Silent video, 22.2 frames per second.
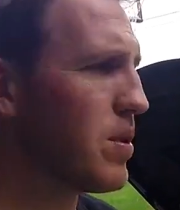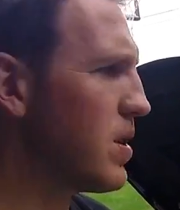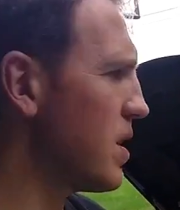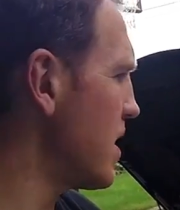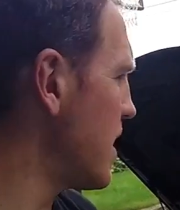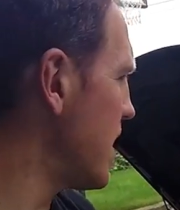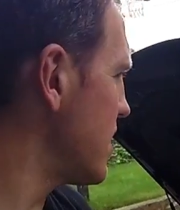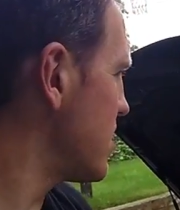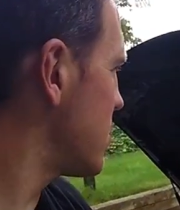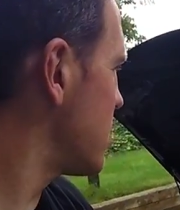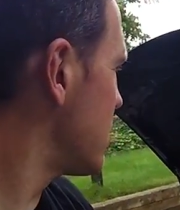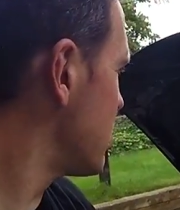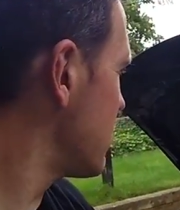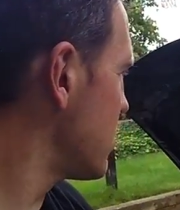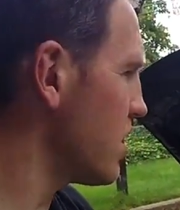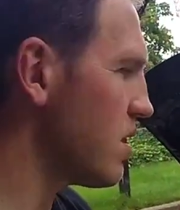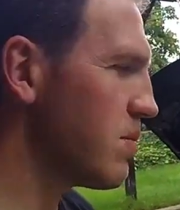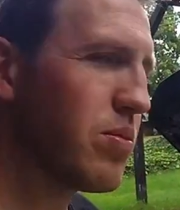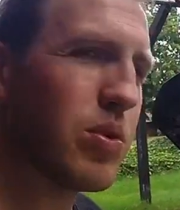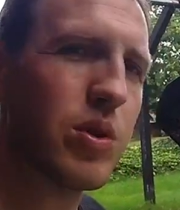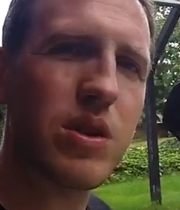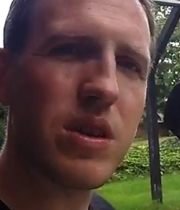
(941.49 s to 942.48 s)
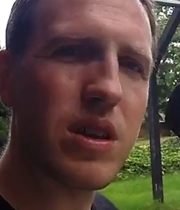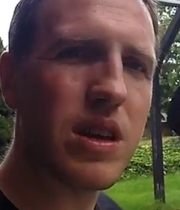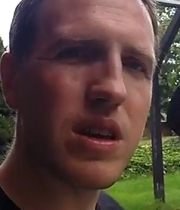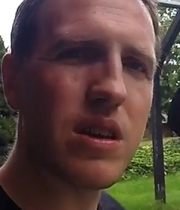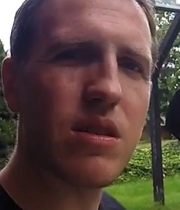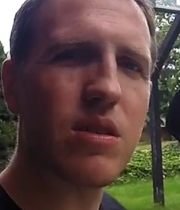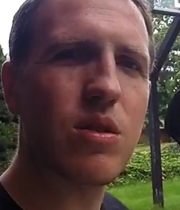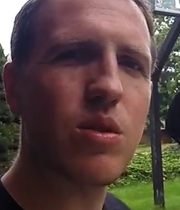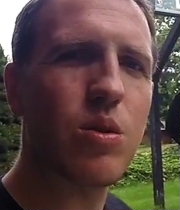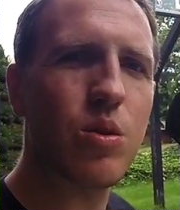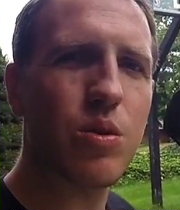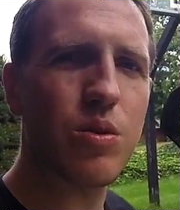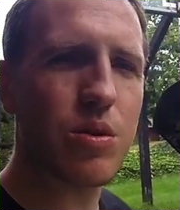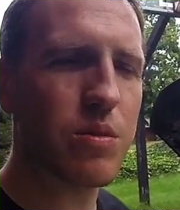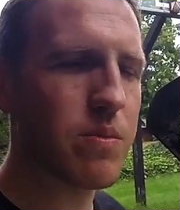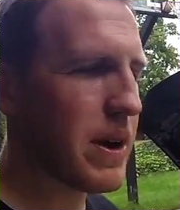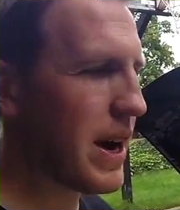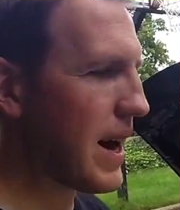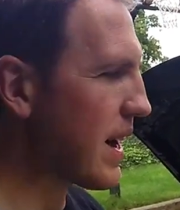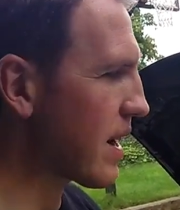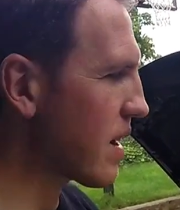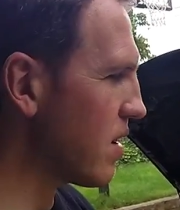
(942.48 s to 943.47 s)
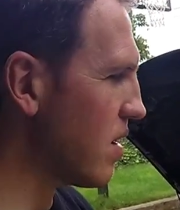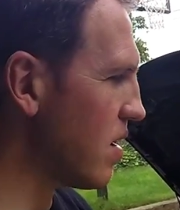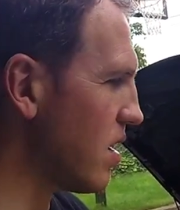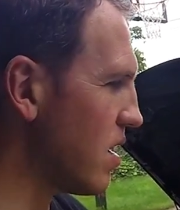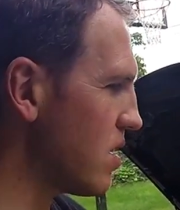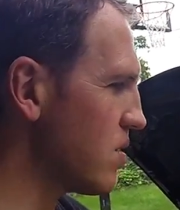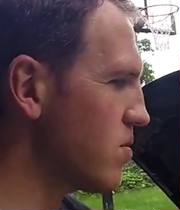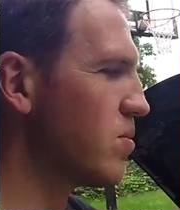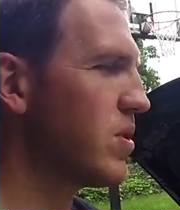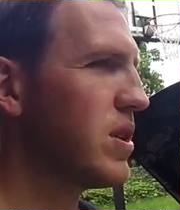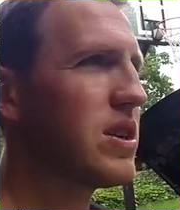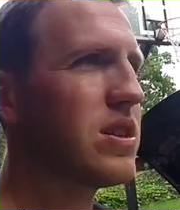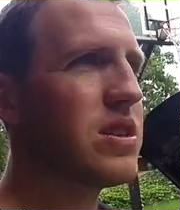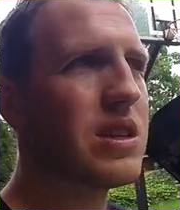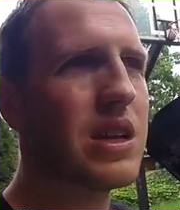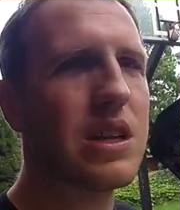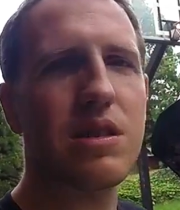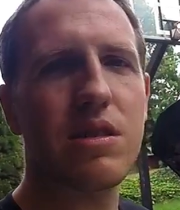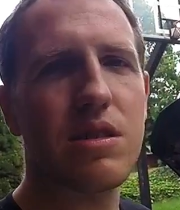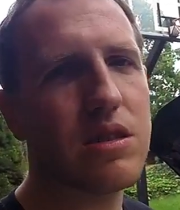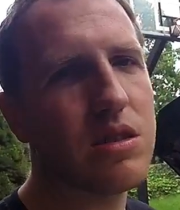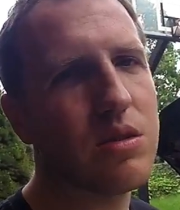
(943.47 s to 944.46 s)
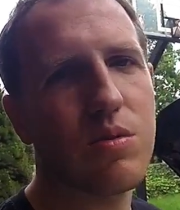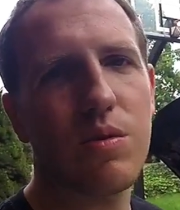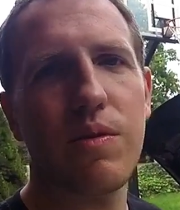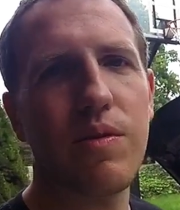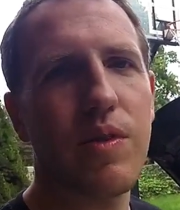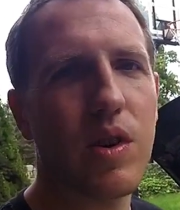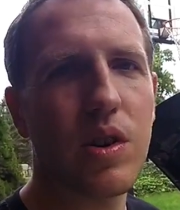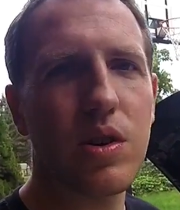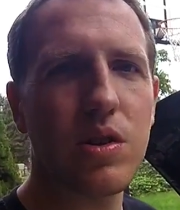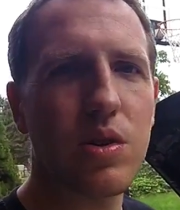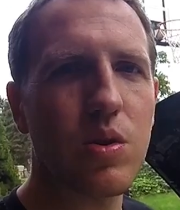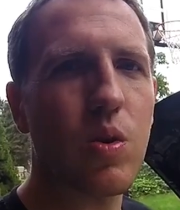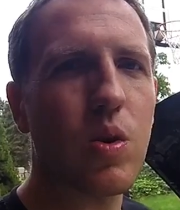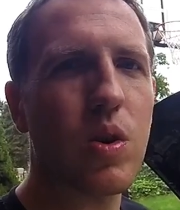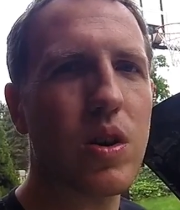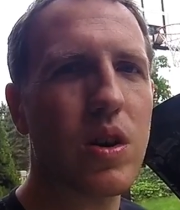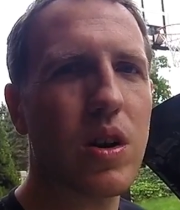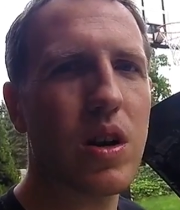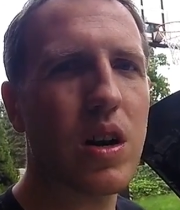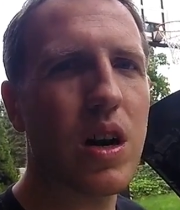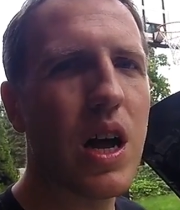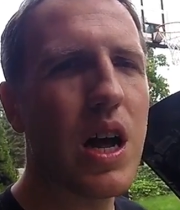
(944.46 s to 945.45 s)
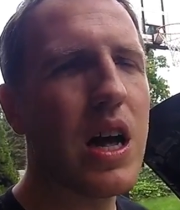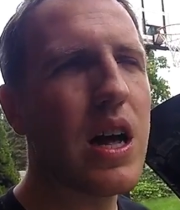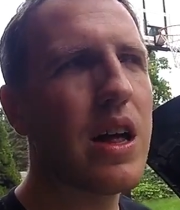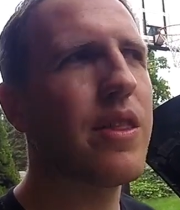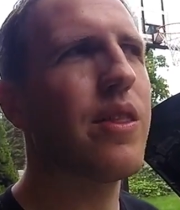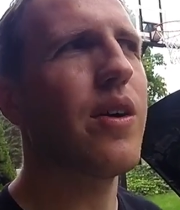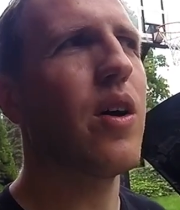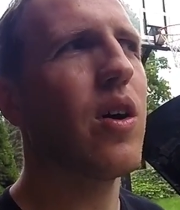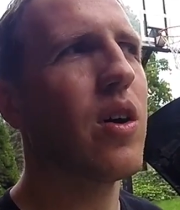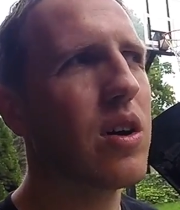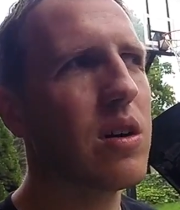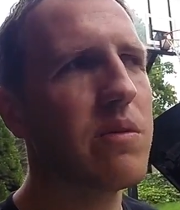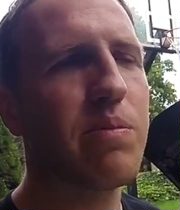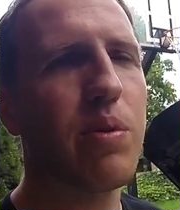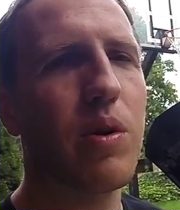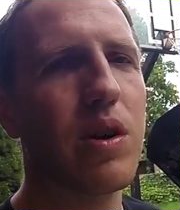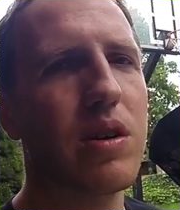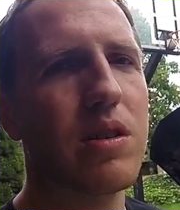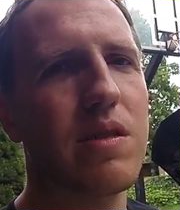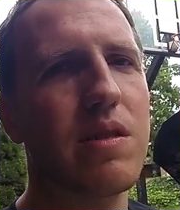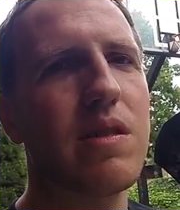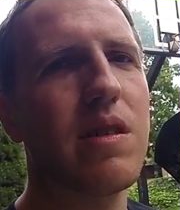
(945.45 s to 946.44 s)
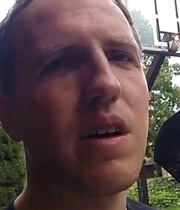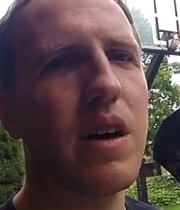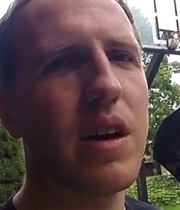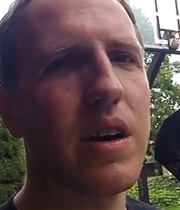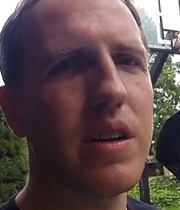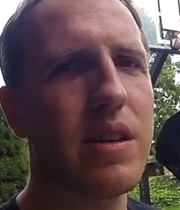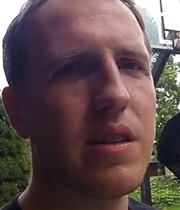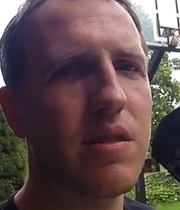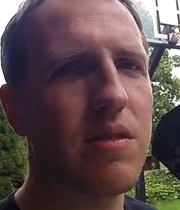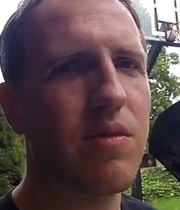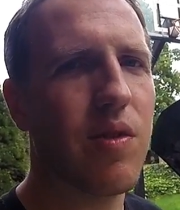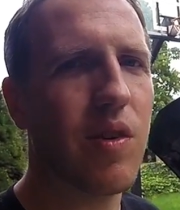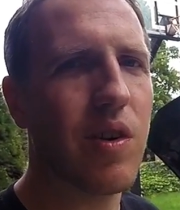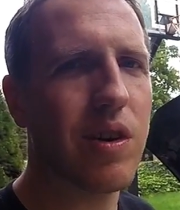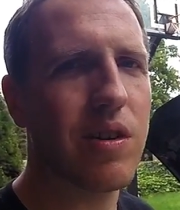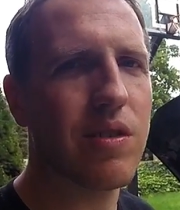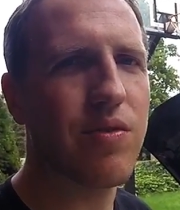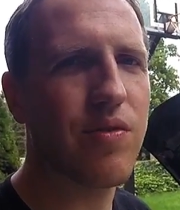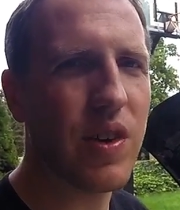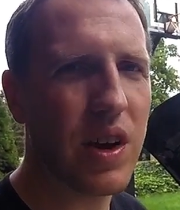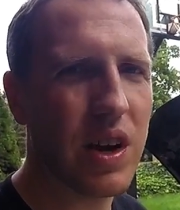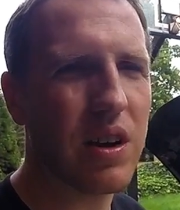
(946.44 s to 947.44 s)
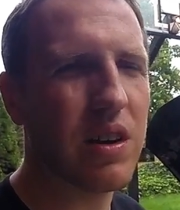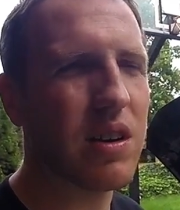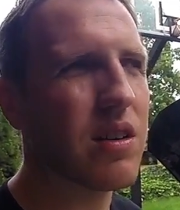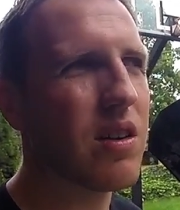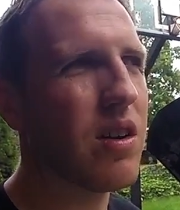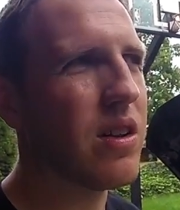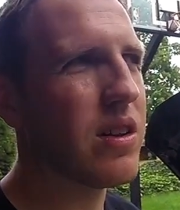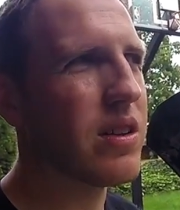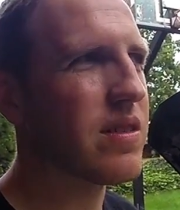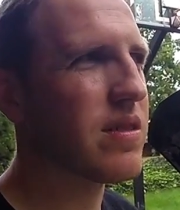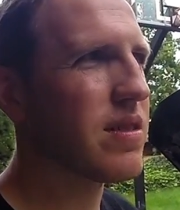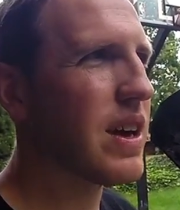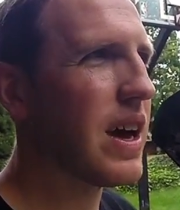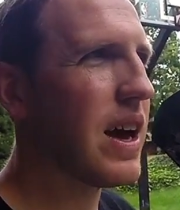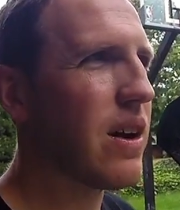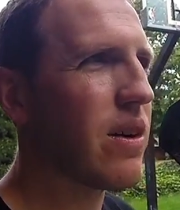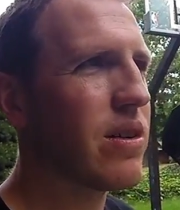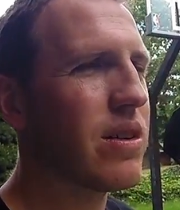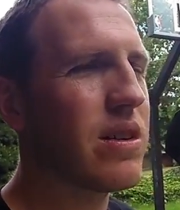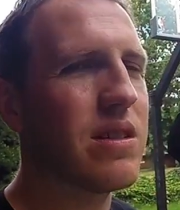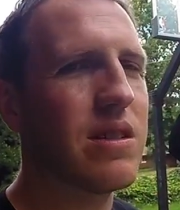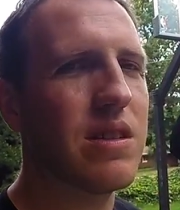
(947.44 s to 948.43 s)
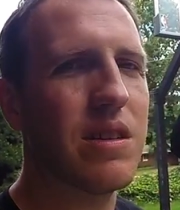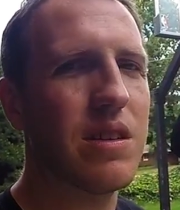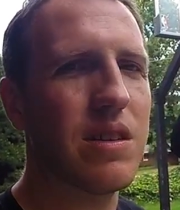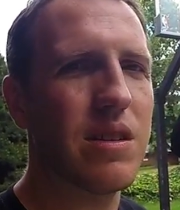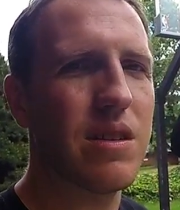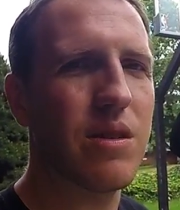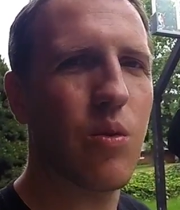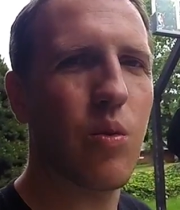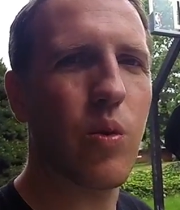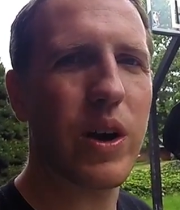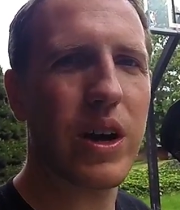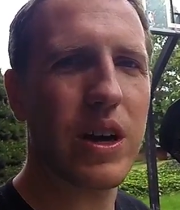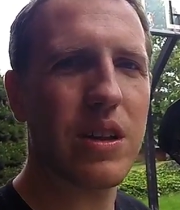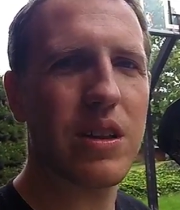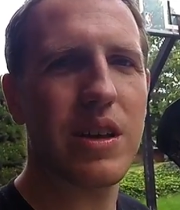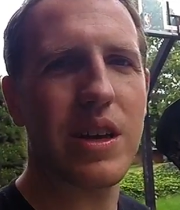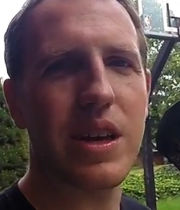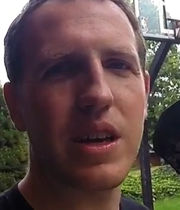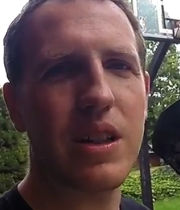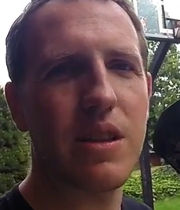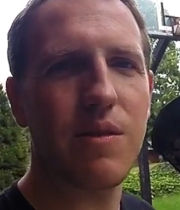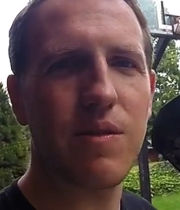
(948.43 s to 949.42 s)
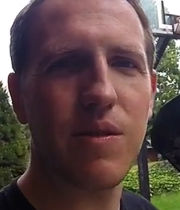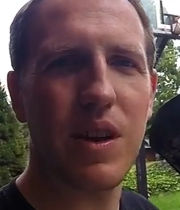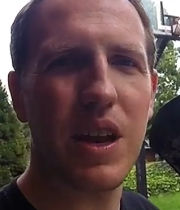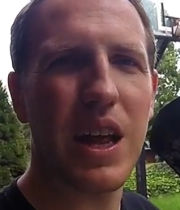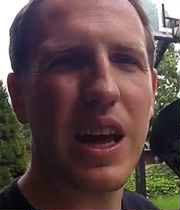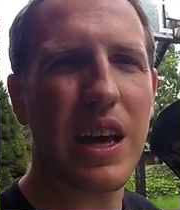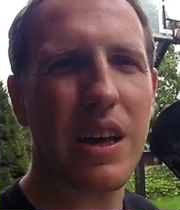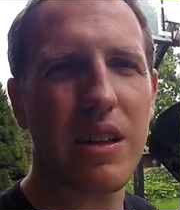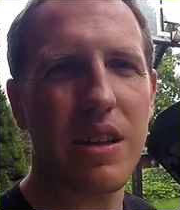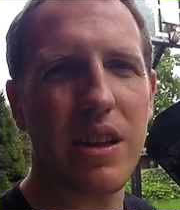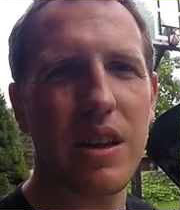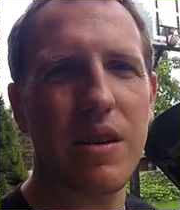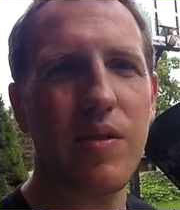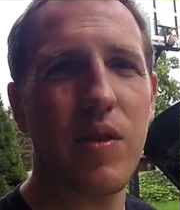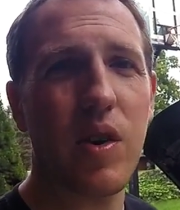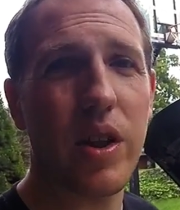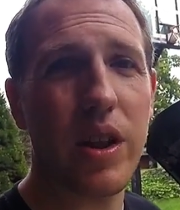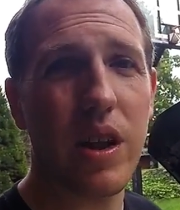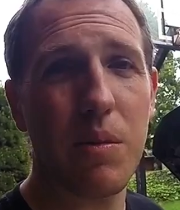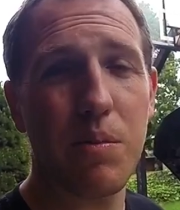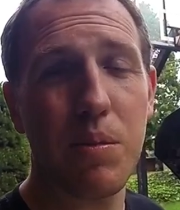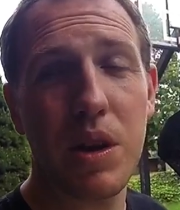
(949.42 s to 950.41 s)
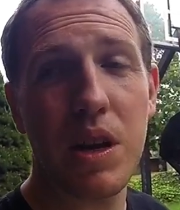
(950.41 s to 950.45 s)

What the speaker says: But I still need to put the intercooler back on, which that's just reverse order. The hard part's done as far as figuring all this out and the wiggling and the finagling of all that.